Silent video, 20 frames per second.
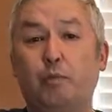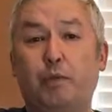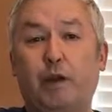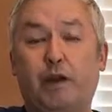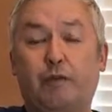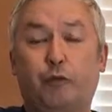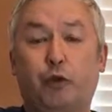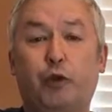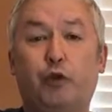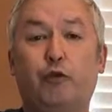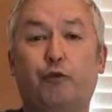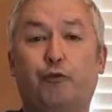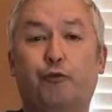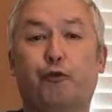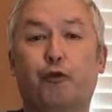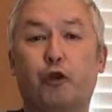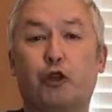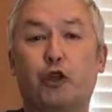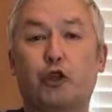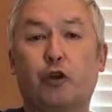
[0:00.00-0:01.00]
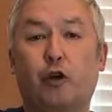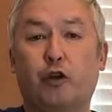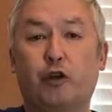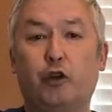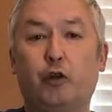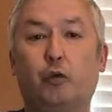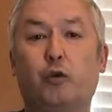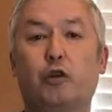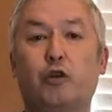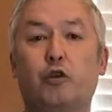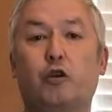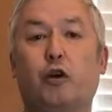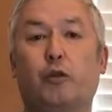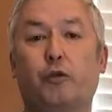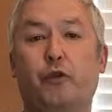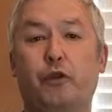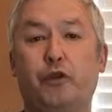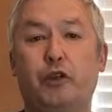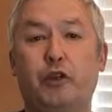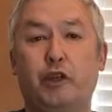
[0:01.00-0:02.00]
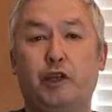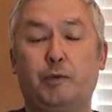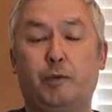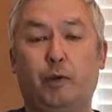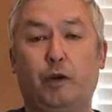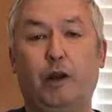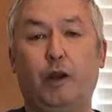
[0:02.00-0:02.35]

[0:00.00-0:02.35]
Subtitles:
but when you first start, you want to start with a teaspoon.